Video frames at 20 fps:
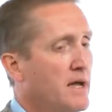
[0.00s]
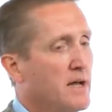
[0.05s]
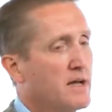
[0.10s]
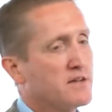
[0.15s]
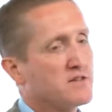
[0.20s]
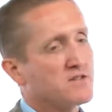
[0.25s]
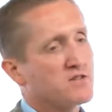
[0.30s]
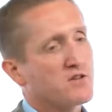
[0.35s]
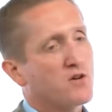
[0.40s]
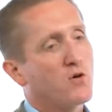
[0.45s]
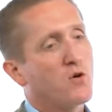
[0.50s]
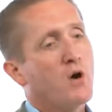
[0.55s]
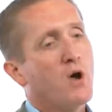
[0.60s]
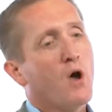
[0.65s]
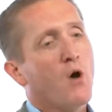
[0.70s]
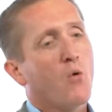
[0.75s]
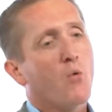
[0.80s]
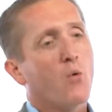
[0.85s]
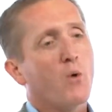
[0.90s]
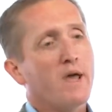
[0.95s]
And so
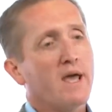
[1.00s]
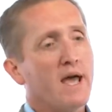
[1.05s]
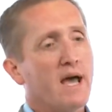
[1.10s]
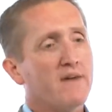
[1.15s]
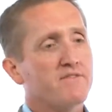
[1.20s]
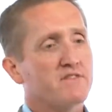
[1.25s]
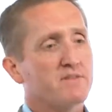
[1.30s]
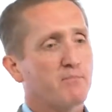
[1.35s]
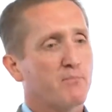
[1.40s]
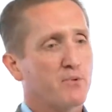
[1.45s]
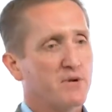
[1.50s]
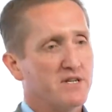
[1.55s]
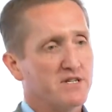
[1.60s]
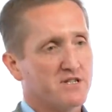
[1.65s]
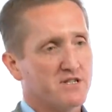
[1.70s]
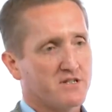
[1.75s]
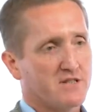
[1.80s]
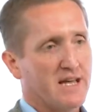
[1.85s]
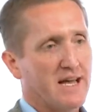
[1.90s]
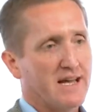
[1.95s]
we have to
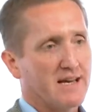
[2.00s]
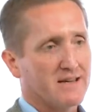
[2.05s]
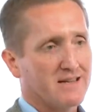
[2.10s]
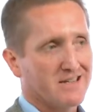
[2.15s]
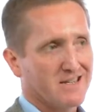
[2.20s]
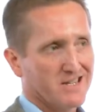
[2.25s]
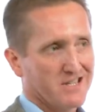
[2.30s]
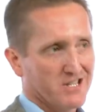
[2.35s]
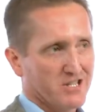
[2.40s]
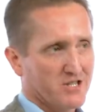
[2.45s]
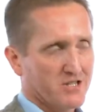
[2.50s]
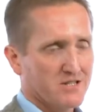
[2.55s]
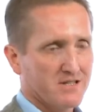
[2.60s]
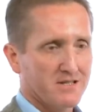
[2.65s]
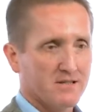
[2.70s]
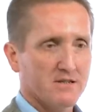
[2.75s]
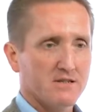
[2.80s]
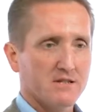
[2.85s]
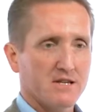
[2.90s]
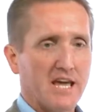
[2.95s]
bridge that
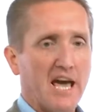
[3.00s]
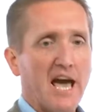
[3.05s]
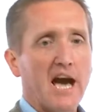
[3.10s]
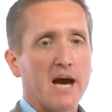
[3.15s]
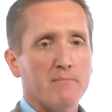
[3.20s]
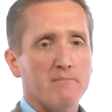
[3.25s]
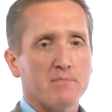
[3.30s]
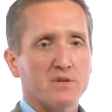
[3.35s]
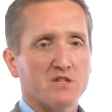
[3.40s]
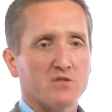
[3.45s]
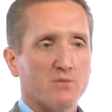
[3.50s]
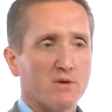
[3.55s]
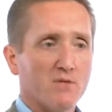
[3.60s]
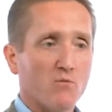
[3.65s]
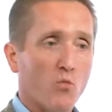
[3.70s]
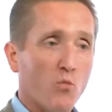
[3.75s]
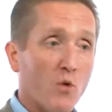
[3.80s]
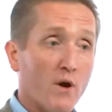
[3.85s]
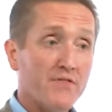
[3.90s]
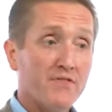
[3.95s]
gap between
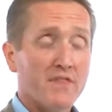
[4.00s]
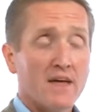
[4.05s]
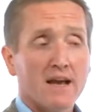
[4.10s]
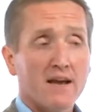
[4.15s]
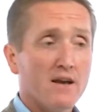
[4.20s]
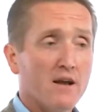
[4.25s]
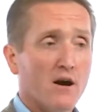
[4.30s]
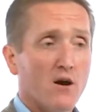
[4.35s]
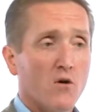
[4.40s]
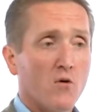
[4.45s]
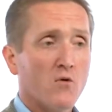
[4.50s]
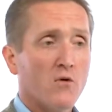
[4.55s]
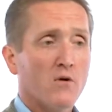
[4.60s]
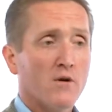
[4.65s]
what they know,